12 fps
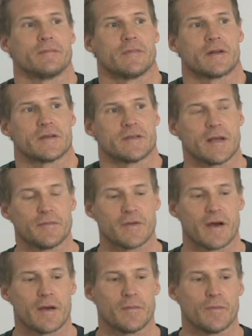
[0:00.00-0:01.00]
at the same
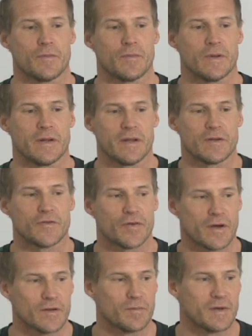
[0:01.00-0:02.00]
time, we need to
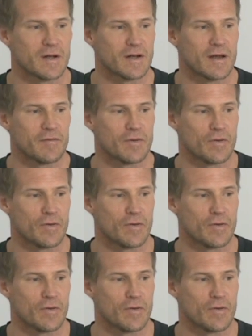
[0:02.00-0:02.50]
try to be clever.